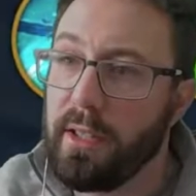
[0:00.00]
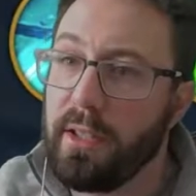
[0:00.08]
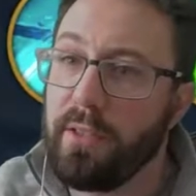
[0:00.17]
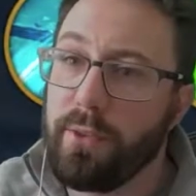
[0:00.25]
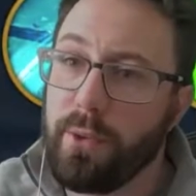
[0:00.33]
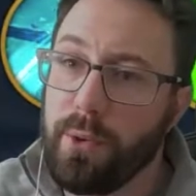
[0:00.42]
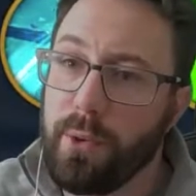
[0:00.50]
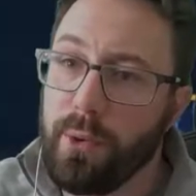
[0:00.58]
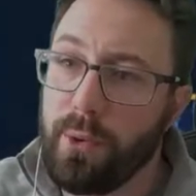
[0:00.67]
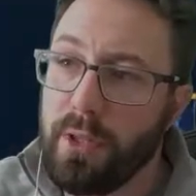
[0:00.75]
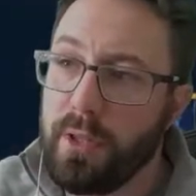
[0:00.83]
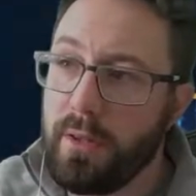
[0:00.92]

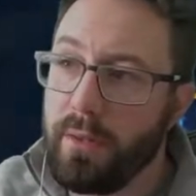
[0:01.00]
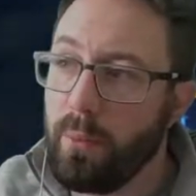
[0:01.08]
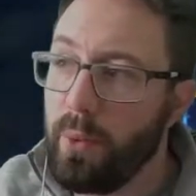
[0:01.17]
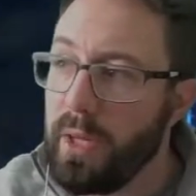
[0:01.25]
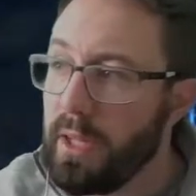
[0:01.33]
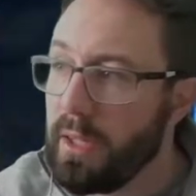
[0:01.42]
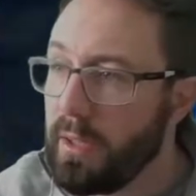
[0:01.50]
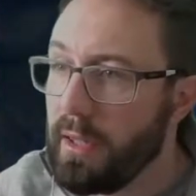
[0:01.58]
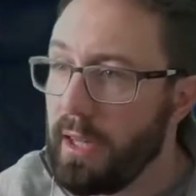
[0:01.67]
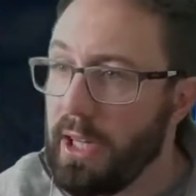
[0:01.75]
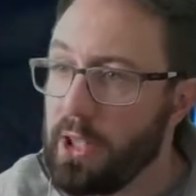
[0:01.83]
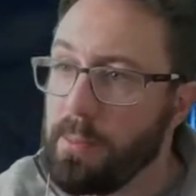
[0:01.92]
or weaken
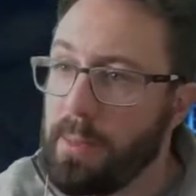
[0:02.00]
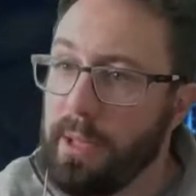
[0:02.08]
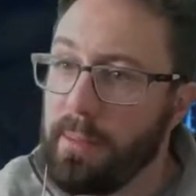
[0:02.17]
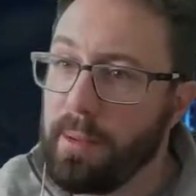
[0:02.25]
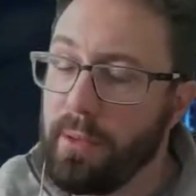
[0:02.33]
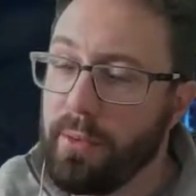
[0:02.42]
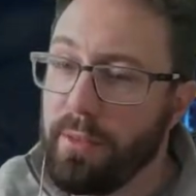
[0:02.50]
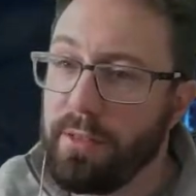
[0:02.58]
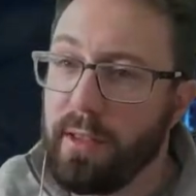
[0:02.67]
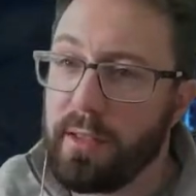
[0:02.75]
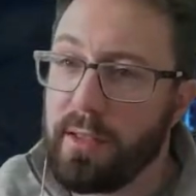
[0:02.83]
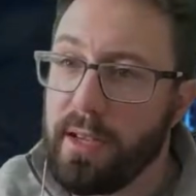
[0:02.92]
HP burn,
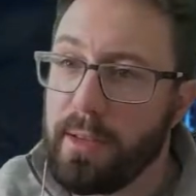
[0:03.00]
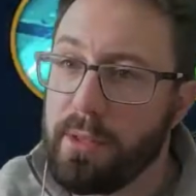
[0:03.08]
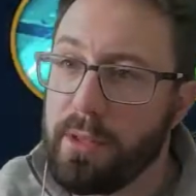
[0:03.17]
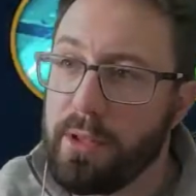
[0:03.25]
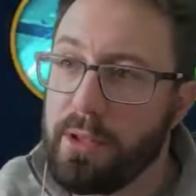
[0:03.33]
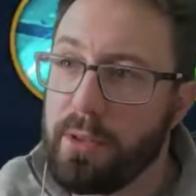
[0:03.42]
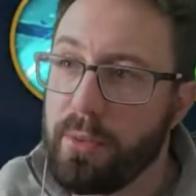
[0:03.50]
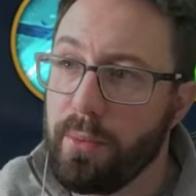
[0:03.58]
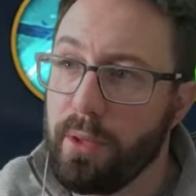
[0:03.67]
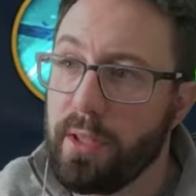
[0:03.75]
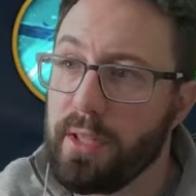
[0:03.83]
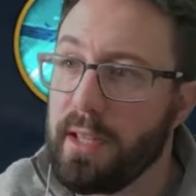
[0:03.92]
reflect damage. We're
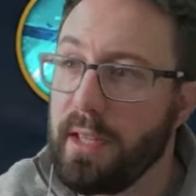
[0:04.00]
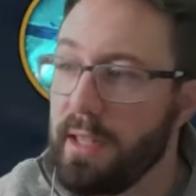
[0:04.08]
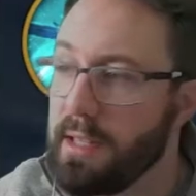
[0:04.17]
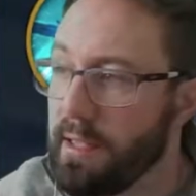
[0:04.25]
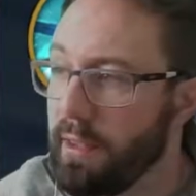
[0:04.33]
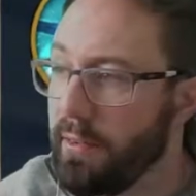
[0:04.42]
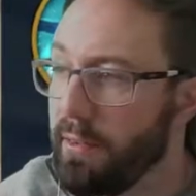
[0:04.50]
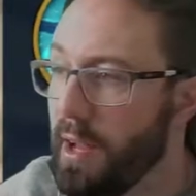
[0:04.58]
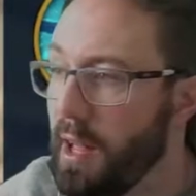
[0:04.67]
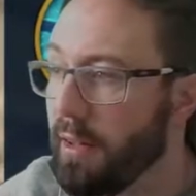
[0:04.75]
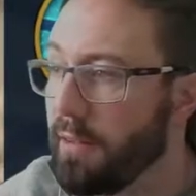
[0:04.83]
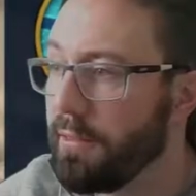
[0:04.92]
going to take
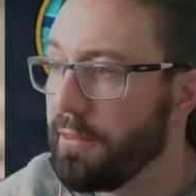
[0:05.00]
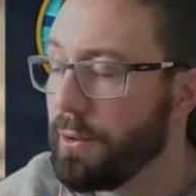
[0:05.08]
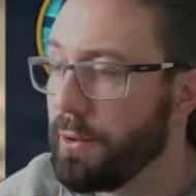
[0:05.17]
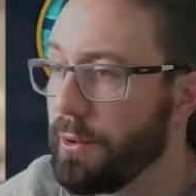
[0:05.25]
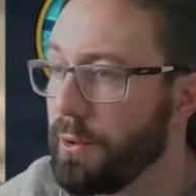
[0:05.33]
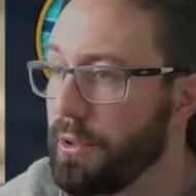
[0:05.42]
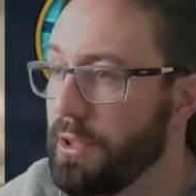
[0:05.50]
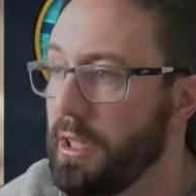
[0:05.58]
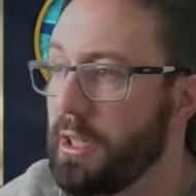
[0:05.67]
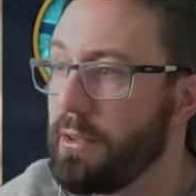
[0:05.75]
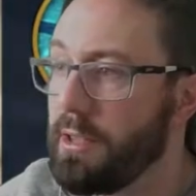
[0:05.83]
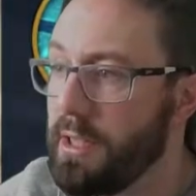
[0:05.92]
Tyrell for
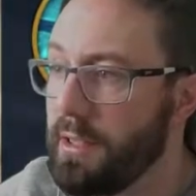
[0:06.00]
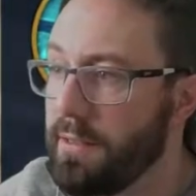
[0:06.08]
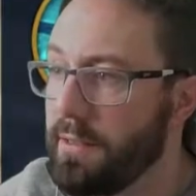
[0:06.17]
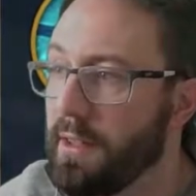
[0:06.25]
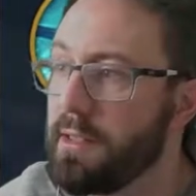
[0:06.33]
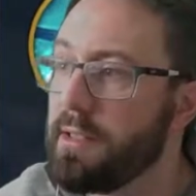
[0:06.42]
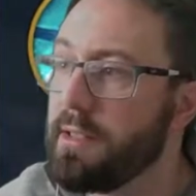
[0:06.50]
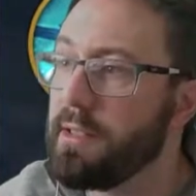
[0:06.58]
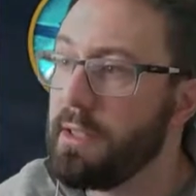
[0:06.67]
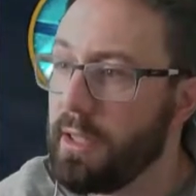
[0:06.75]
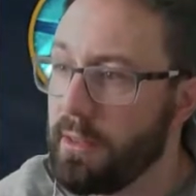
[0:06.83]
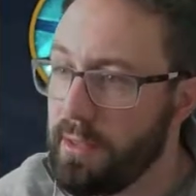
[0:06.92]
decreased defense,
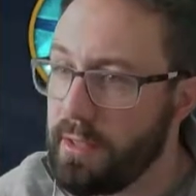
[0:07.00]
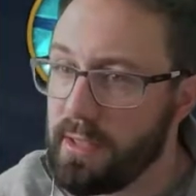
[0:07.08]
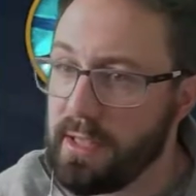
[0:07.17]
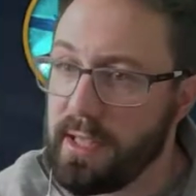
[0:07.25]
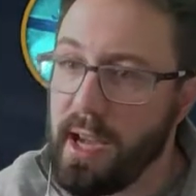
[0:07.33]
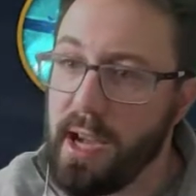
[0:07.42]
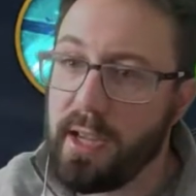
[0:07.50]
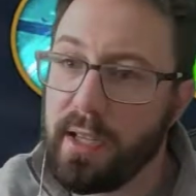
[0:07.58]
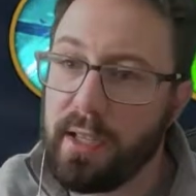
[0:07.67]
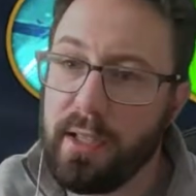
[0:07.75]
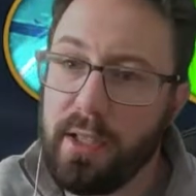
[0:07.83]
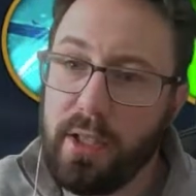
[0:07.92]
decreased attack.